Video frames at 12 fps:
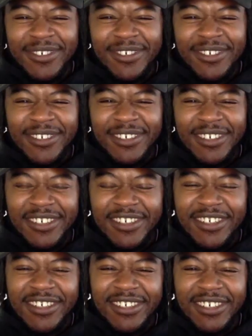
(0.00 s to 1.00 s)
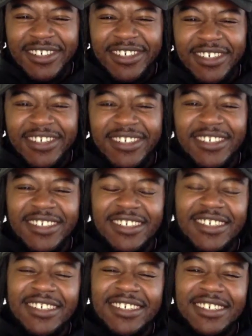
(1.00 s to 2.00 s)
this new shit,
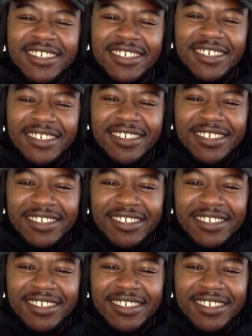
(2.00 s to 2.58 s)
with